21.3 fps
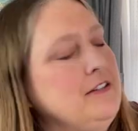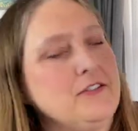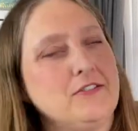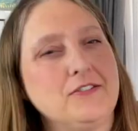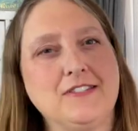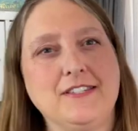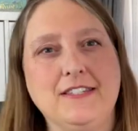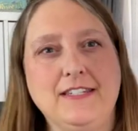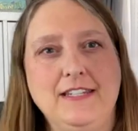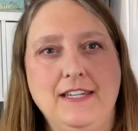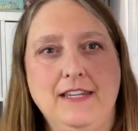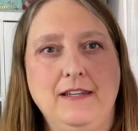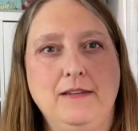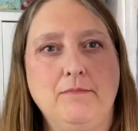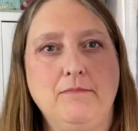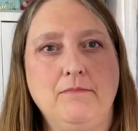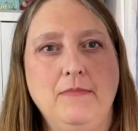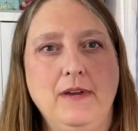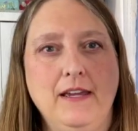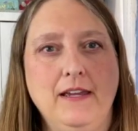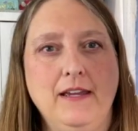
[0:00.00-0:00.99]

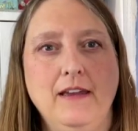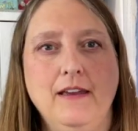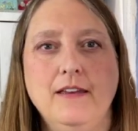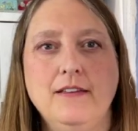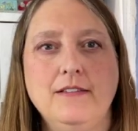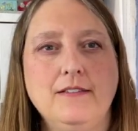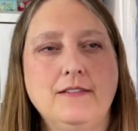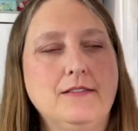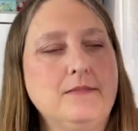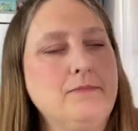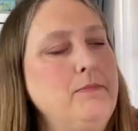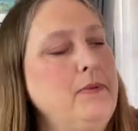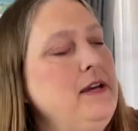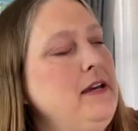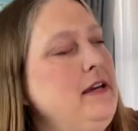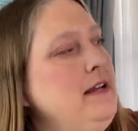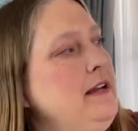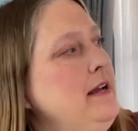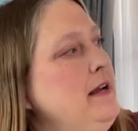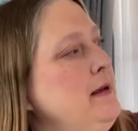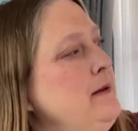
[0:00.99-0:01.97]
steam, I guess. But